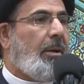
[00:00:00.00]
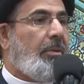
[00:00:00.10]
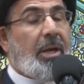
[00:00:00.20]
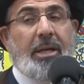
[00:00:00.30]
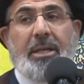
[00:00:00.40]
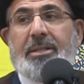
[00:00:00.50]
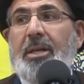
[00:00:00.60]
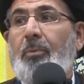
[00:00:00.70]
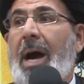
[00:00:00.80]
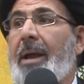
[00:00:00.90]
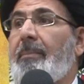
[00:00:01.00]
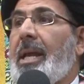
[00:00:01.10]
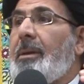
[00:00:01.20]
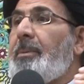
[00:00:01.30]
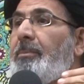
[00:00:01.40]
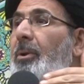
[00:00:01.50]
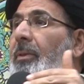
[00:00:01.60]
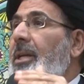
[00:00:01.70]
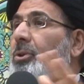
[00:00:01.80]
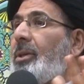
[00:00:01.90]
The reason why many people
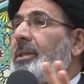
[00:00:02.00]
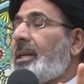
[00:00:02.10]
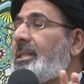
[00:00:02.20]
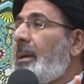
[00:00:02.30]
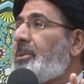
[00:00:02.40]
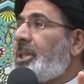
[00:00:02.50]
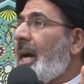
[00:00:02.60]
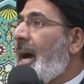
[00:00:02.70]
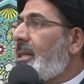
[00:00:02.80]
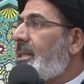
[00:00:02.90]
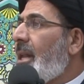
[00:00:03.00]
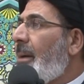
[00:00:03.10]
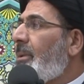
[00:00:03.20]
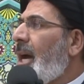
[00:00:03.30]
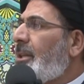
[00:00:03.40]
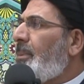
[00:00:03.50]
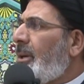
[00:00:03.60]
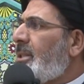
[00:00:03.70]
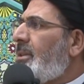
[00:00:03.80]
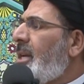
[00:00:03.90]
they don't accept Shia Islam, not
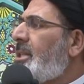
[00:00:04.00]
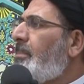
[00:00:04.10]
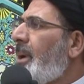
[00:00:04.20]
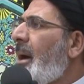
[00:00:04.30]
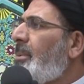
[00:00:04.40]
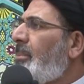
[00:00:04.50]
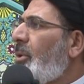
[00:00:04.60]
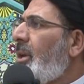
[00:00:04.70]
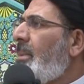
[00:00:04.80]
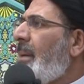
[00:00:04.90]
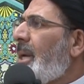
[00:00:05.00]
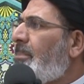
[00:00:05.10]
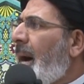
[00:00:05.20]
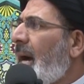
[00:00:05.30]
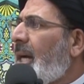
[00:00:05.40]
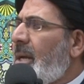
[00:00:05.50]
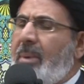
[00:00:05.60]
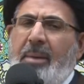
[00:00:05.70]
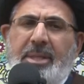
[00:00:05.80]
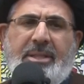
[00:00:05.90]
because there is a problem with Imam al-Baqir,
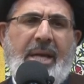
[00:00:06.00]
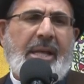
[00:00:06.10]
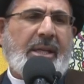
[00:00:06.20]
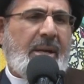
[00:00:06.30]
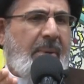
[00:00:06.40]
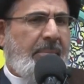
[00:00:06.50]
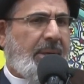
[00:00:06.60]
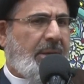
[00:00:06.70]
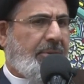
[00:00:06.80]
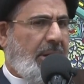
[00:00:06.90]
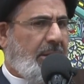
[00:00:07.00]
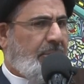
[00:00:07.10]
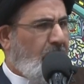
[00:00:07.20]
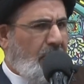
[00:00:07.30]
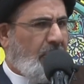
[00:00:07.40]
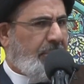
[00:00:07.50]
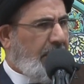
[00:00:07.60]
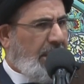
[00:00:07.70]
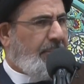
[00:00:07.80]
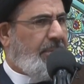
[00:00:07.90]
Imam al-Sadiq, Imam al-Rida. No,
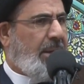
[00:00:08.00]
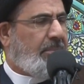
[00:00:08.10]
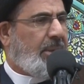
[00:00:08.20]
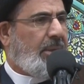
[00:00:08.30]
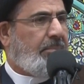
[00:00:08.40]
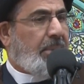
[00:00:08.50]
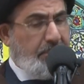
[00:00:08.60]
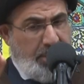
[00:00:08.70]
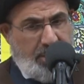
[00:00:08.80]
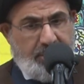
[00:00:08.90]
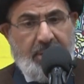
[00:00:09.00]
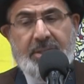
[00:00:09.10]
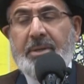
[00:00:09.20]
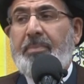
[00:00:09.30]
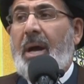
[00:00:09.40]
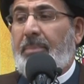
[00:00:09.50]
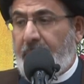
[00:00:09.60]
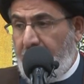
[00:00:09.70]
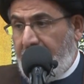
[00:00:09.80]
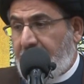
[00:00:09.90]
they love them, but because there is a
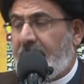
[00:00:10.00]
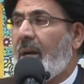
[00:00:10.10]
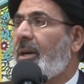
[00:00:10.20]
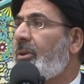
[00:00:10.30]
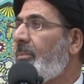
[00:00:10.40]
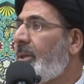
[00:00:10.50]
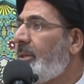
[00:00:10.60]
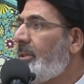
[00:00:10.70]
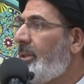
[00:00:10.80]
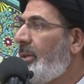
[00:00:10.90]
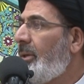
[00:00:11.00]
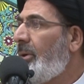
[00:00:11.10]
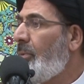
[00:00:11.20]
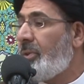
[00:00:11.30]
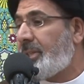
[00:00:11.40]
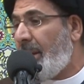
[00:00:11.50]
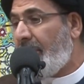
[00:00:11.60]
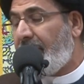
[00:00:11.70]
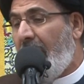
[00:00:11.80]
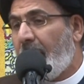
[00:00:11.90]
problem with the Shia community, with some
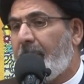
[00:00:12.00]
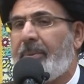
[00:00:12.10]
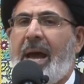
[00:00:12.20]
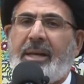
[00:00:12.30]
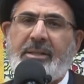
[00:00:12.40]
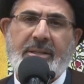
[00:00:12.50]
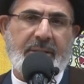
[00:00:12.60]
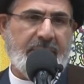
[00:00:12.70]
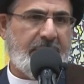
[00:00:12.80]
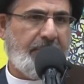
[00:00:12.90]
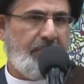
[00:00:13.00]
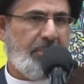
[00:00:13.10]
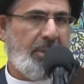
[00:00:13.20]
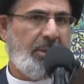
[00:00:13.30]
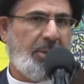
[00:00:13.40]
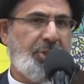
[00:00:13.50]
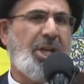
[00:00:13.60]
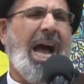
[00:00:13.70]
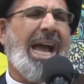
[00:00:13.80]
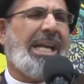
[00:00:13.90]
of our practices,
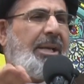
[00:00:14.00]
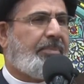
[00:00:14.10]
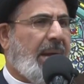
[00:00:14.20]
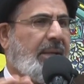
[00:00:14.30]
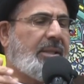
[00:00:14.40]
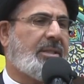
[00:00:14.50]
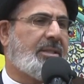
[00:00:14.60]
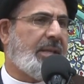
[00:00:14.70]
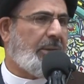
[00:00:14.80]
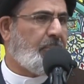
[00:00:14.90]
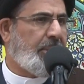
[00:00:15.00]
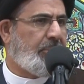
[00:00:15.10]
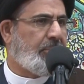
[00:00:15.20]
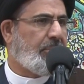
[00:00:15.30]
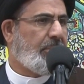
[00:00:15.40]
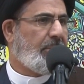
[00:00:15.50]
Jahili practices that we do.